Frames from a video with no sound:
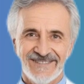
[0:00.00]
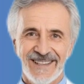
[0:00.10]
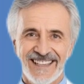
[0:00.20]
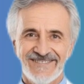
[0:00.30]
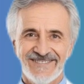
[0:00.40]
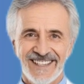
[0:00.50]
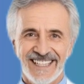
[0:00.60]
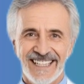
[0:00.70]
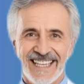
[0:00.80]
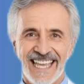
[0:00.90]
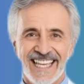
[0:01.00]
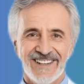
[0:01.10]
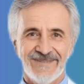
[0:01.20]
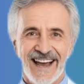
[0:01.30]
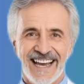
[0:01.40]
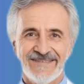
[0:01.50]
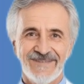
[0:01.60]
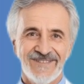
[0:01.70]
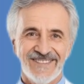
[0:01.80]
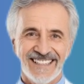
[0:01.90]
pain-free, and your body
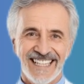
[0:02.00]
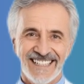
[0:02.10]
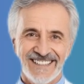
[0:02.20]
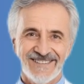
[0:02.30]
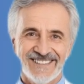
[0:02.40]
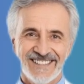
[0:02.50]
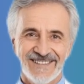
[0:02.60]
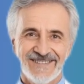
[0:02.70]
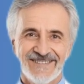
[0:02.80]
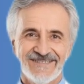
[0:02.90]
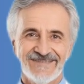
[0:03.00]
moving like it used to.